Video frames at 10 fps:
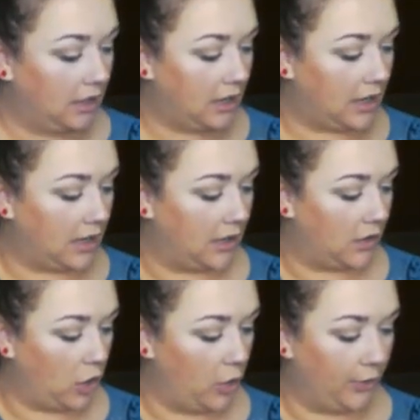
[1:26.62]

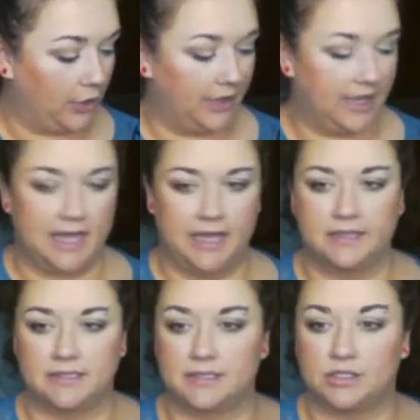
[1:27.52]
Opal
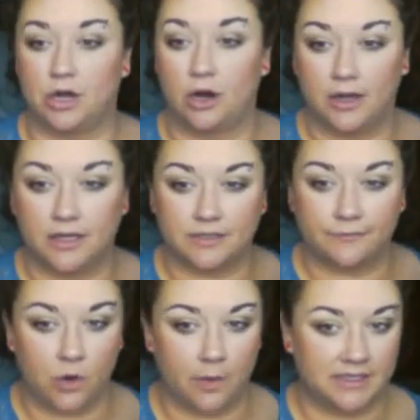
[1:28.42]
has started to
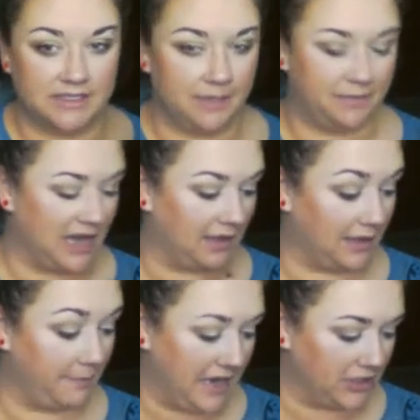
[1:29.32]
form a dip,
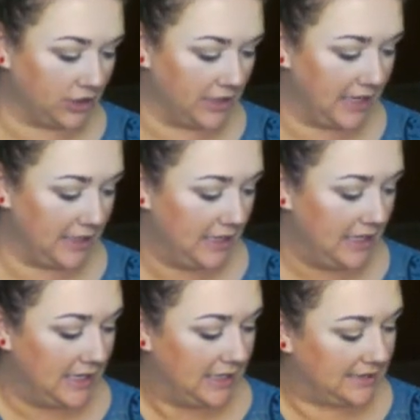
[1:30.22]
nothing major yet.
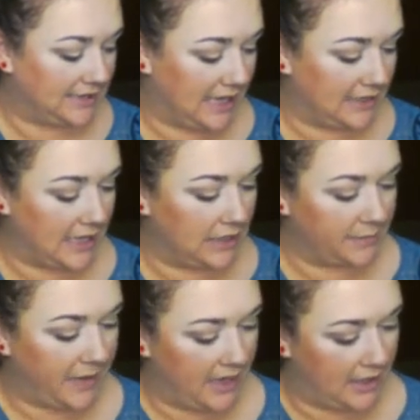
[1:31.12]
Sand has
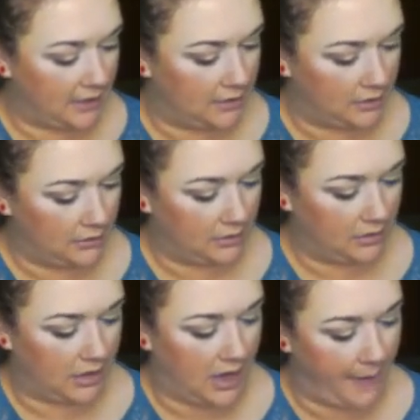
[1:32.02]
Pan.
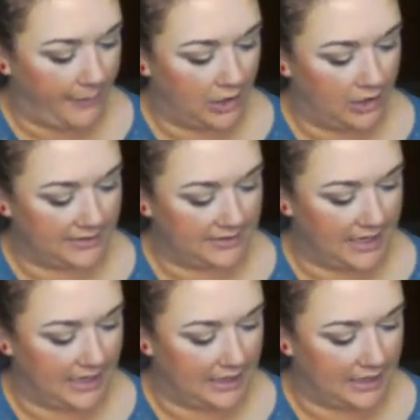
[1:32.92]
Copper,
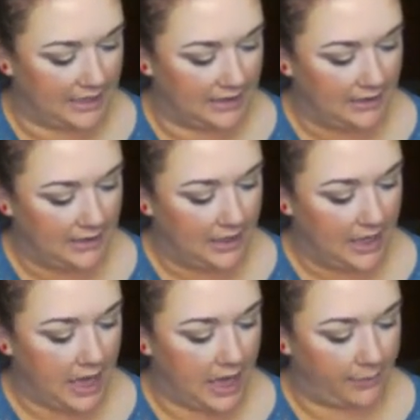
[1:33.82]
Sienna,
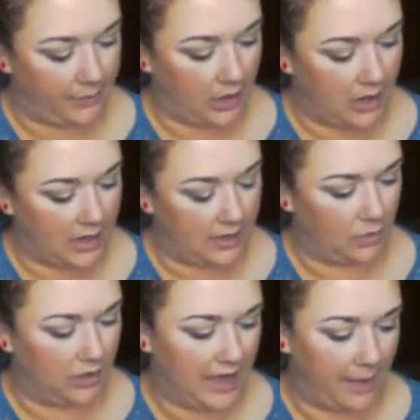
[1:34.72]
Apricot.
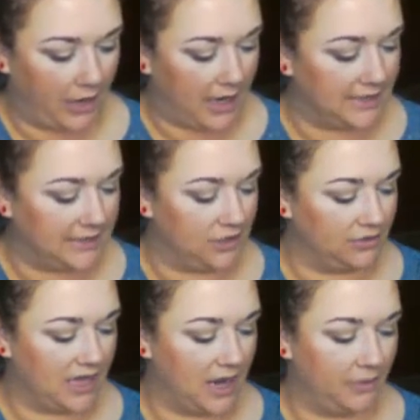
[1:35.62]
Well, Apricot I did
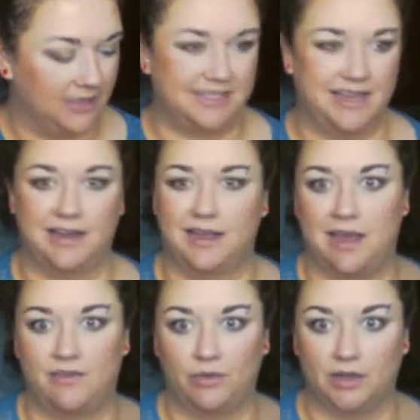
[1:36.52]
use. Copper and Sienna I
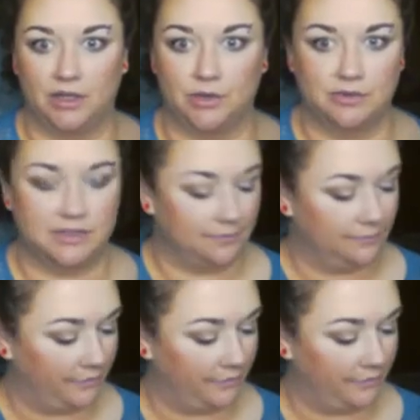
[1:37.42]
haven't really used.